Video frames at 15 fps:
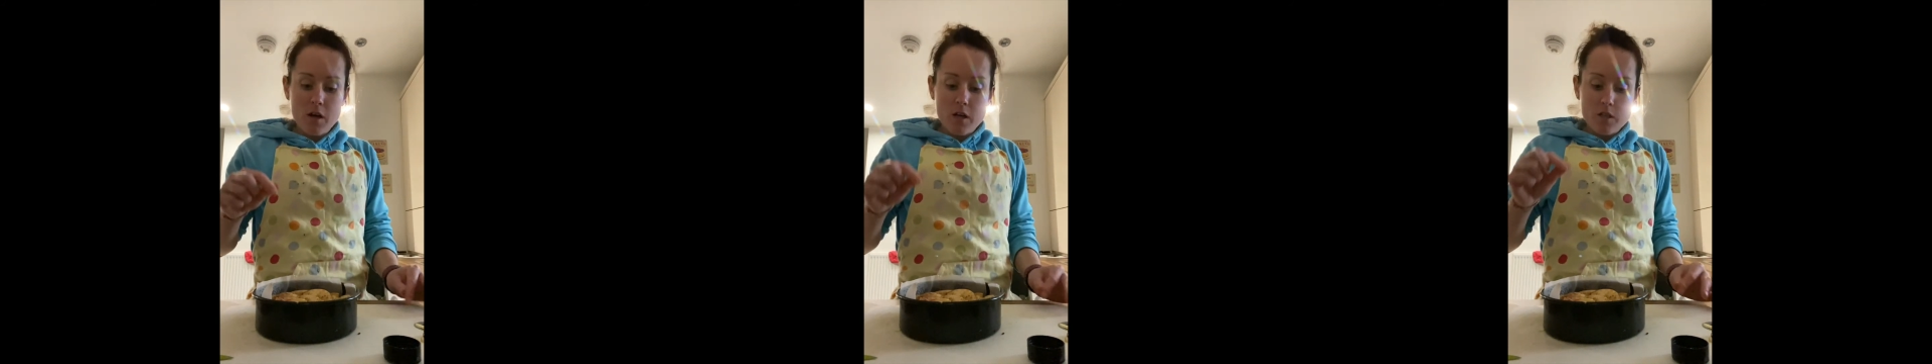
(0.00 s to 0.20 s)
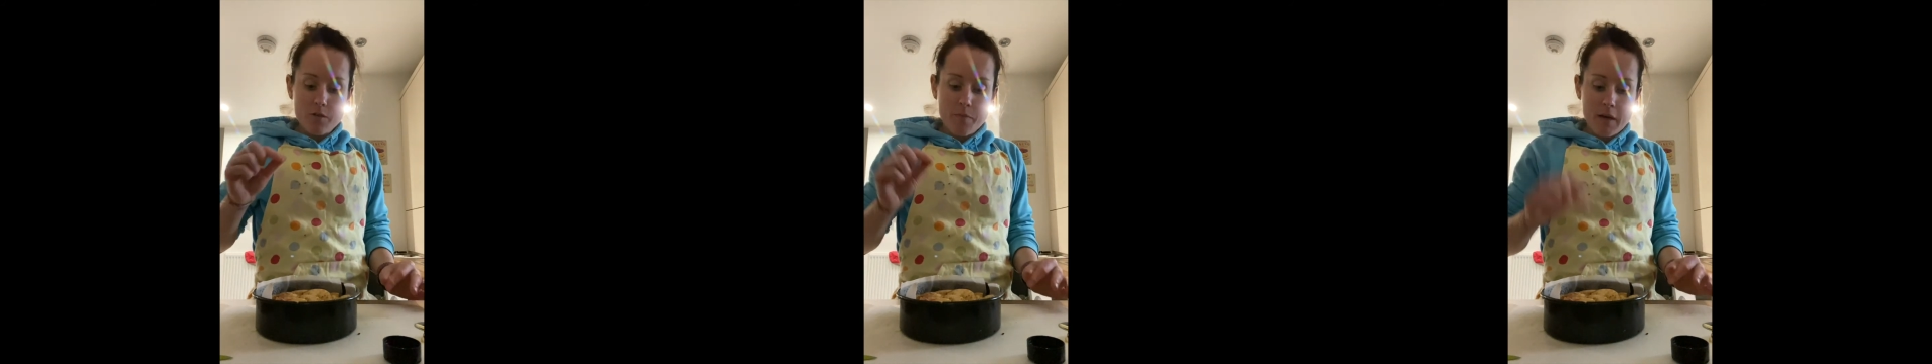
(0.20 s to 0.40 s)

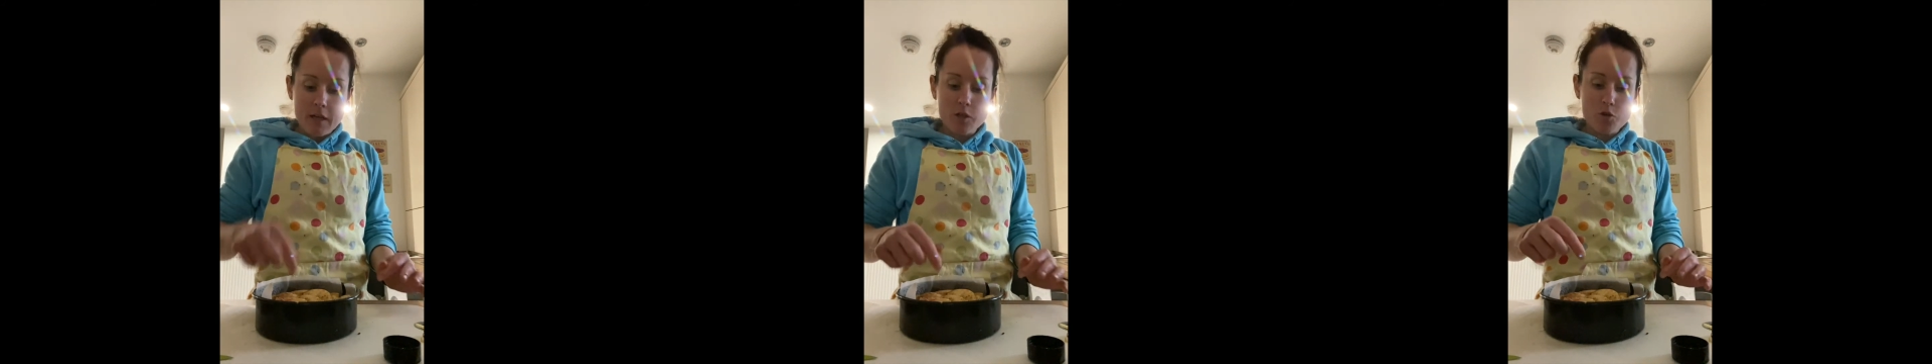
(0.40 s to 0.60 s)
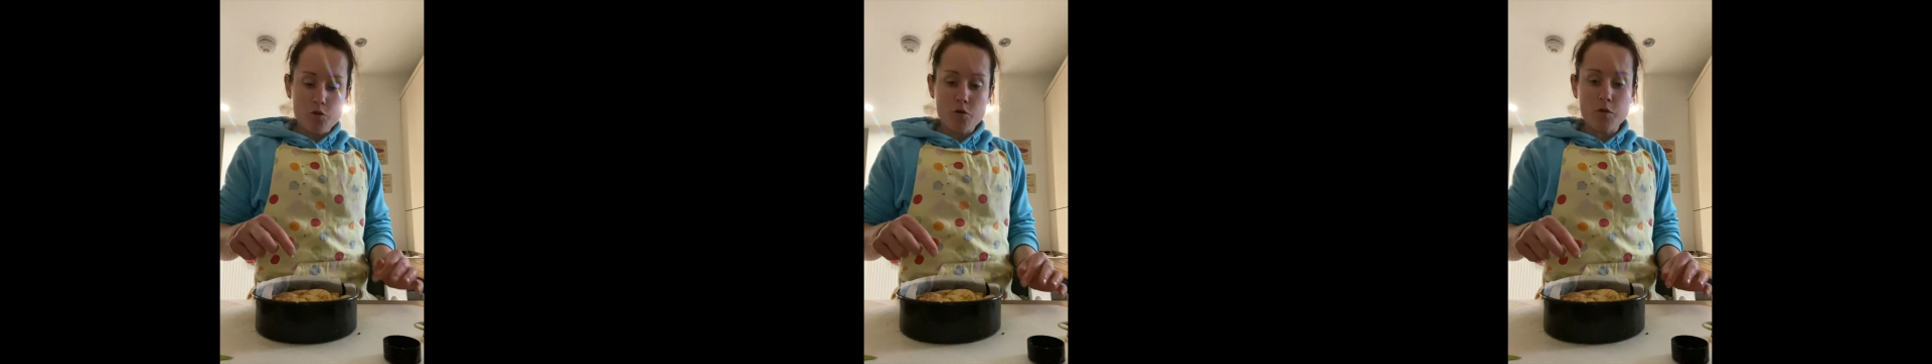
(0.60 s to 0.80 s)
to
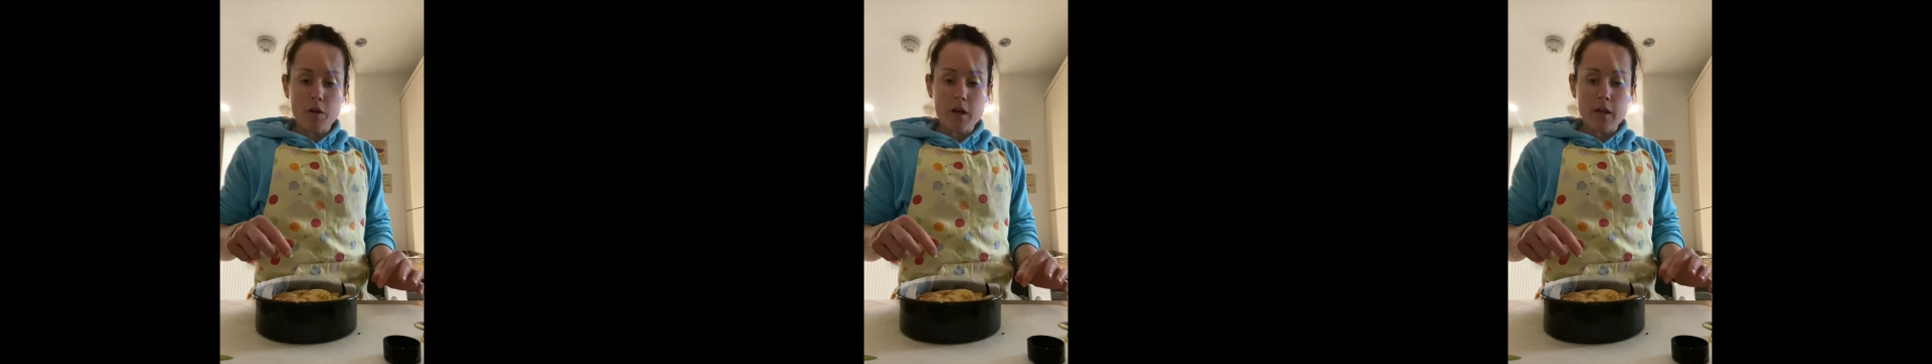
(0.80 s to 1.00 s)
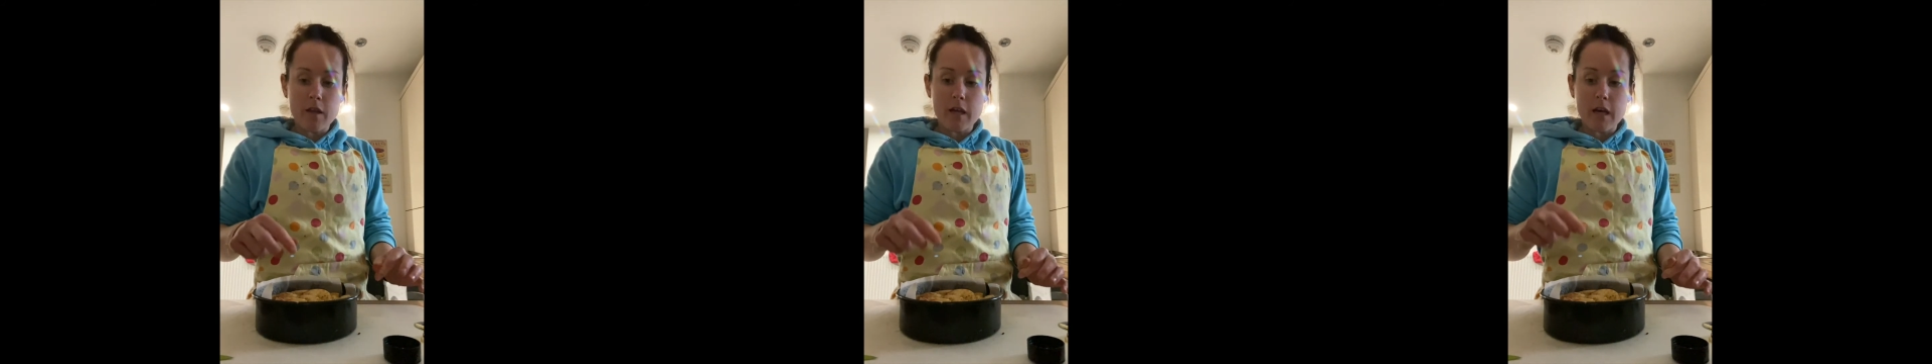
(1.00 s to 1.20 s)
make sure
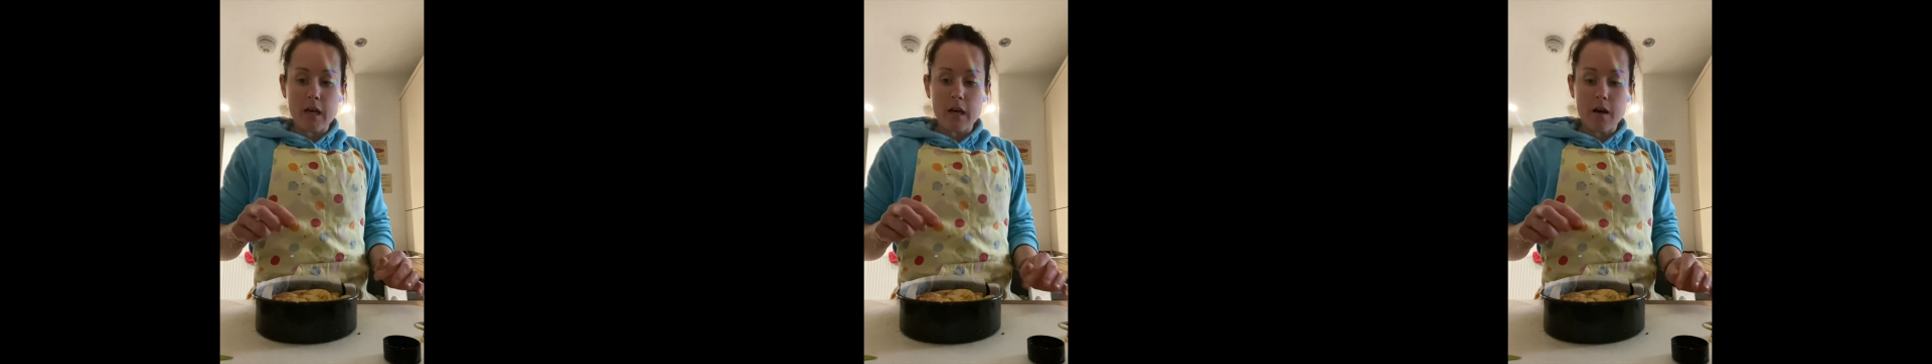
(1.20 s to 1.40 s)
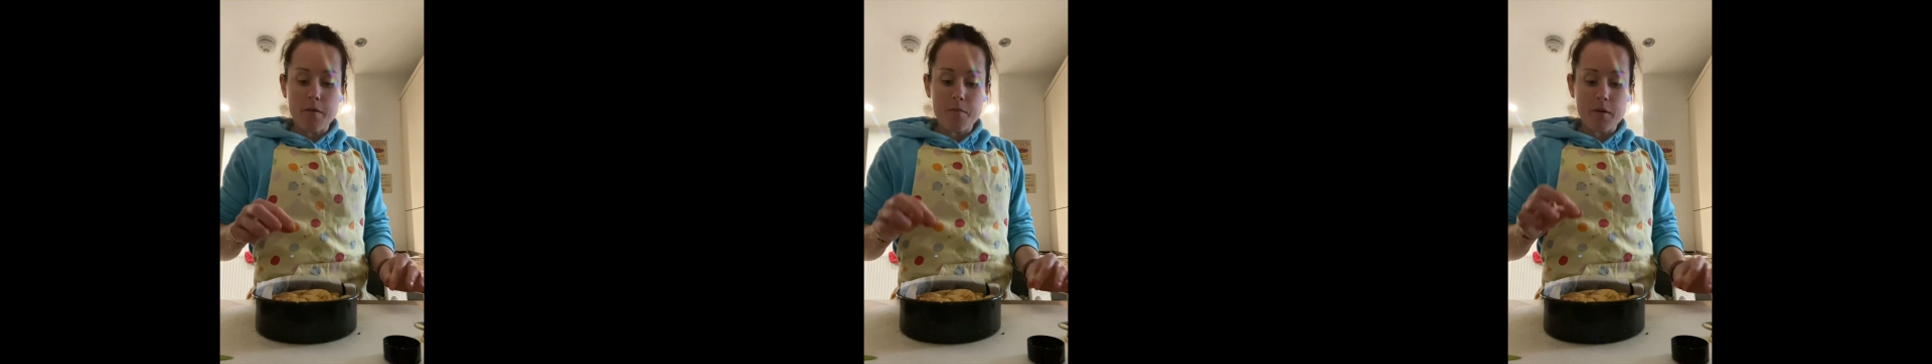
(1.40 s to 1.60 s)
that
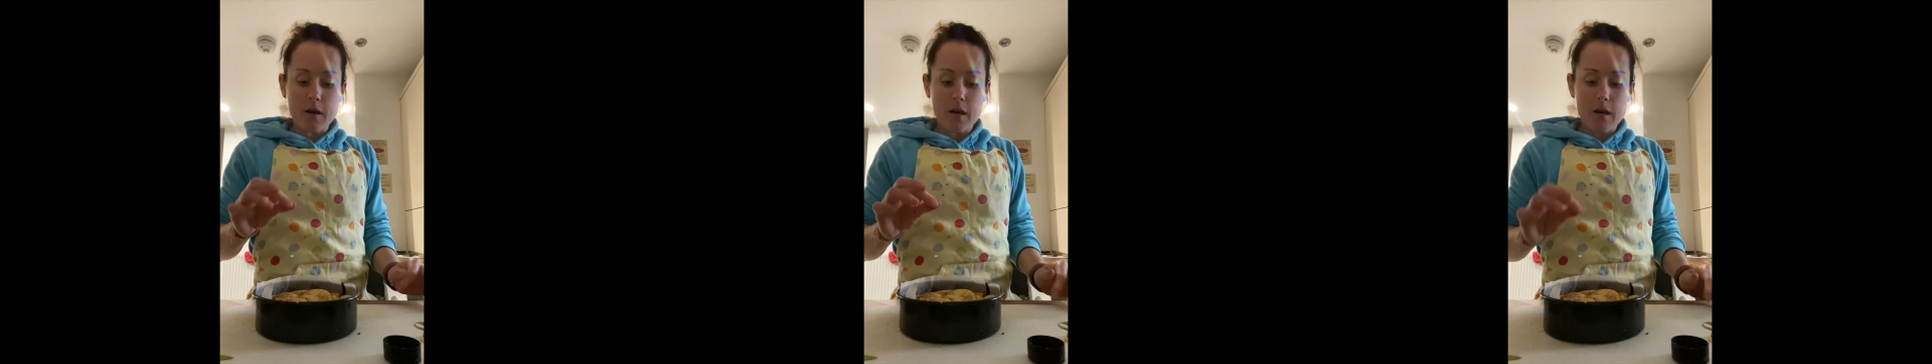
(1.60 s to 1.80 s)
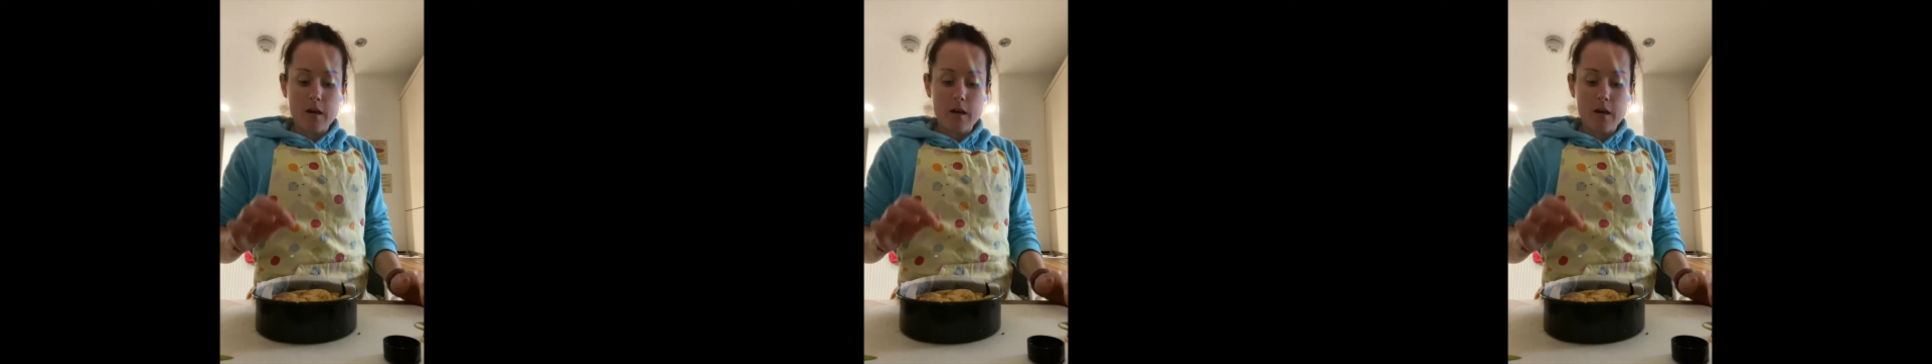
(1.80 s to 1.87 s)
the